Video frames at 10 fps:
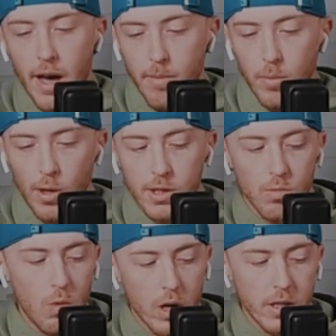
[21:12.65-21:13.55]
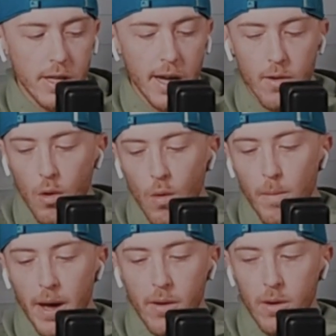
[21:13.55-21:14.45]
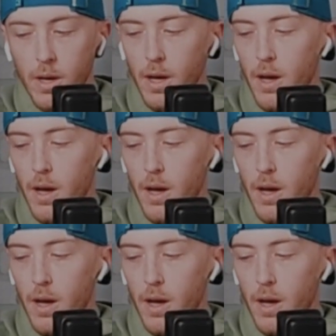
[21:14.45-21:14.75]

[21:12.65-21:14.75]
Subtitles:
at plus 110 or better.